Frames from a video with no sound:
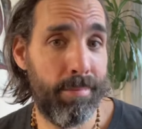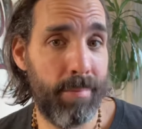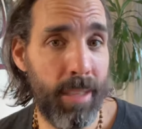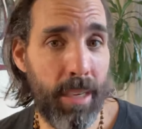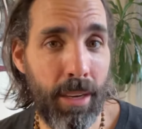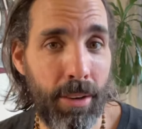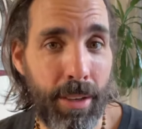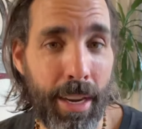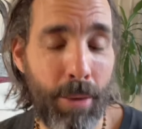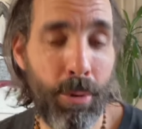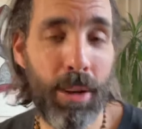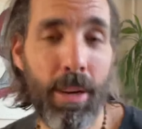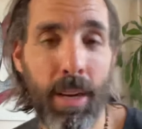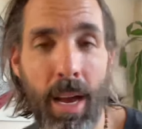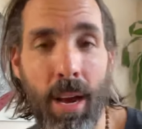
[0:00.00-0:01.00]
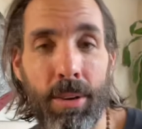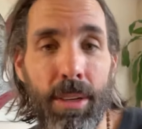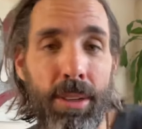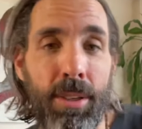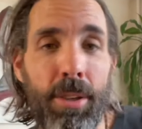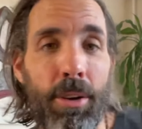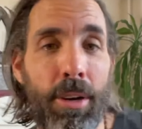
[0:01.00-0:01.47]
and how
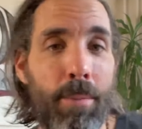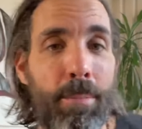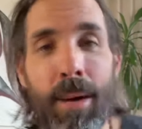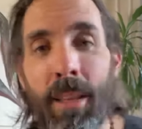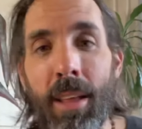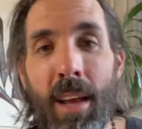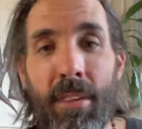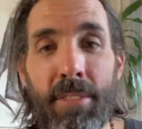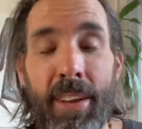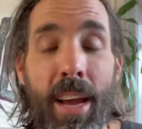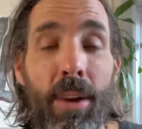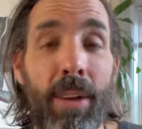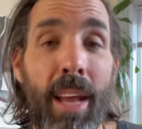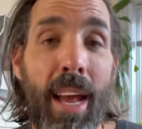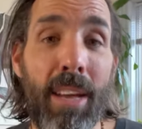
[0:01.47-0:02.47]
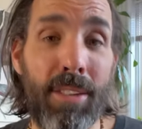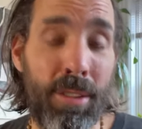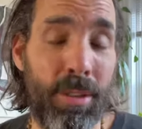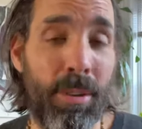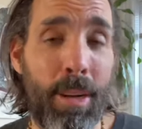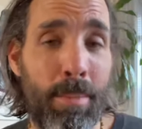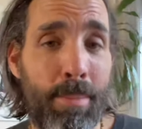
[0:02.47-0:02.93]
he's shown up in my life and how he has
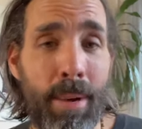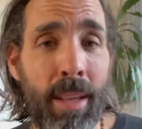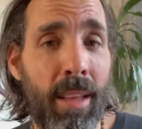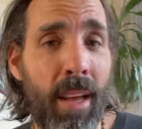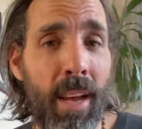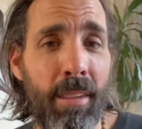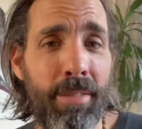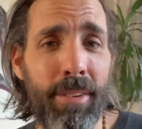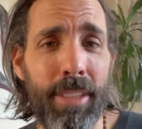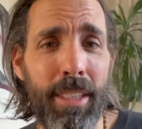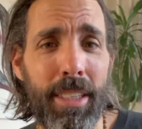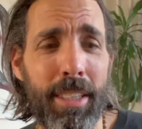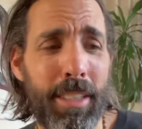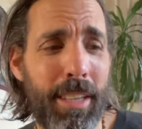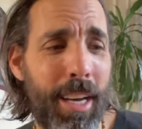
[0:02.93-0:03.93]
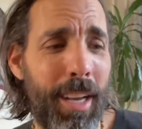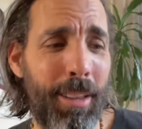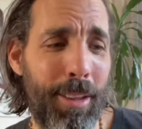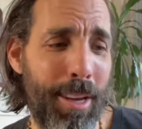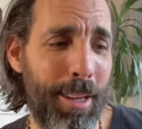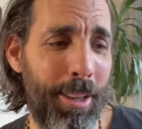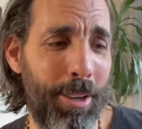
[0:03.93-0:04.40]
shown up in my life. And he's got a
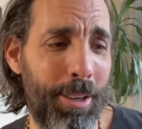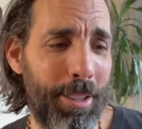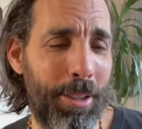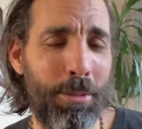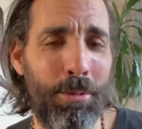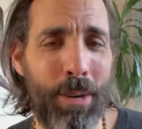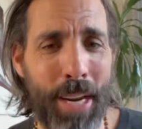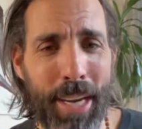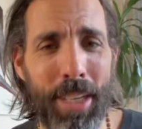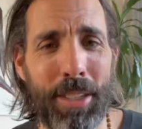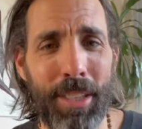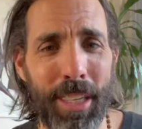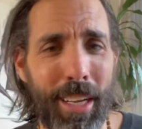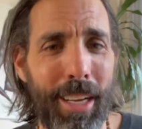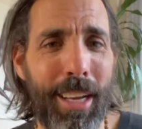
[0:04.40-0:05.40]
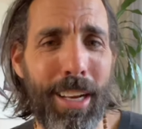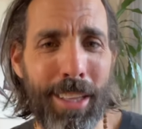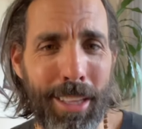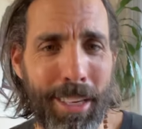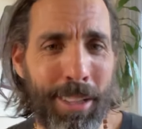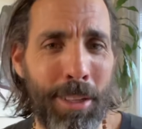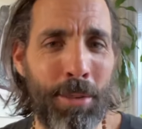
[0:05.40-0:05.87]
lot of little rage. Like I got a
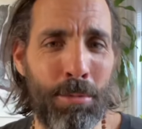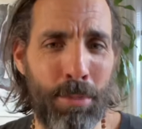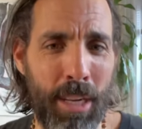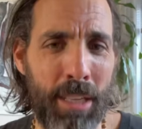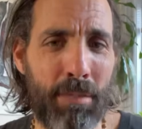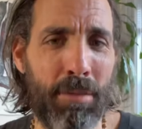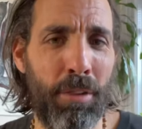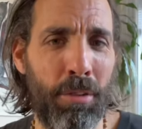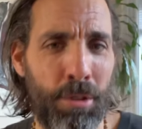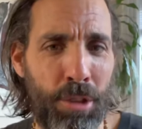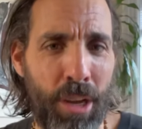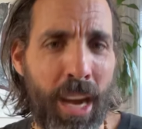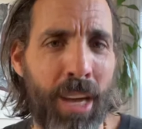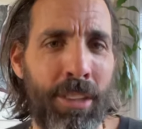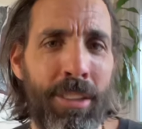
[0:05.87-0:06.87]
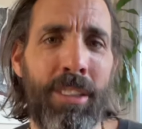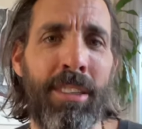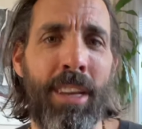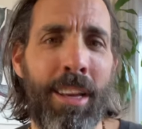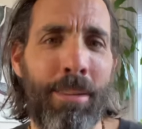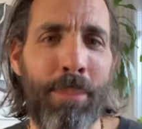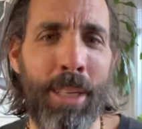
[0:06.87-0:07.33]
little rage for a little child
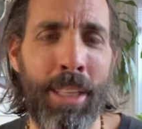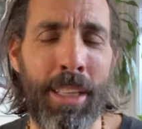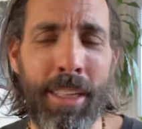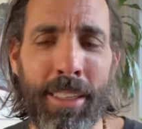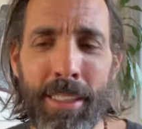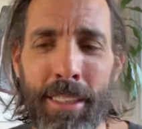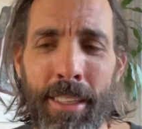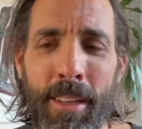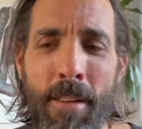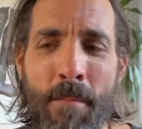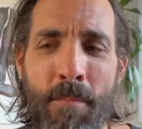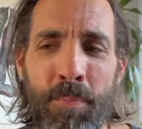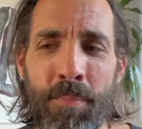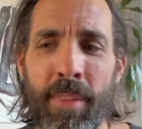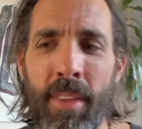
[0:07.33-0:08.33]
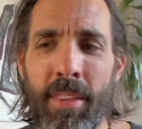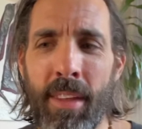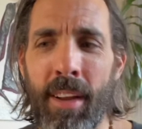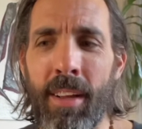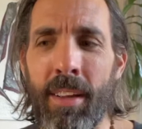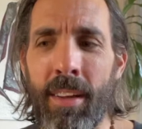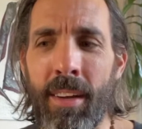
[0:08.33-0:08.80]
inside of me that
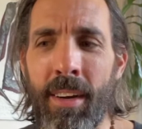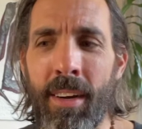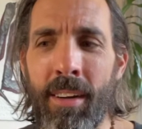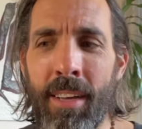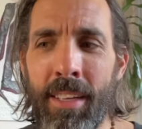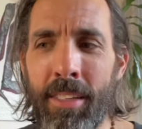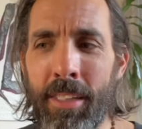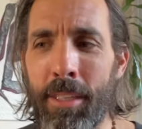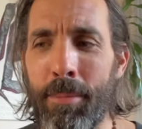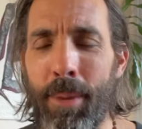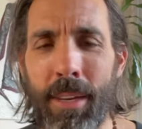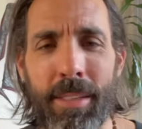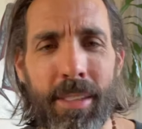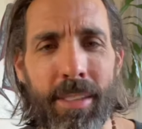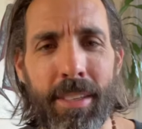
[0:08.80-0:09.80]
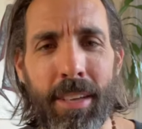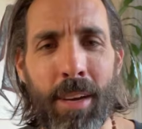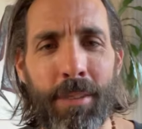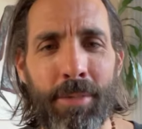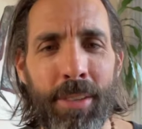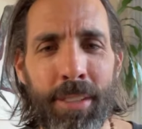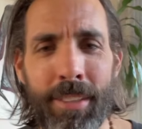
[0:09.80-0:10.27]
has expressed
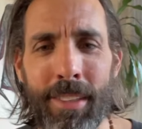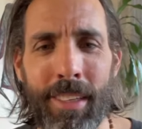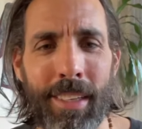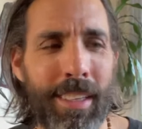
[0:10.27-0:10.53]
itself in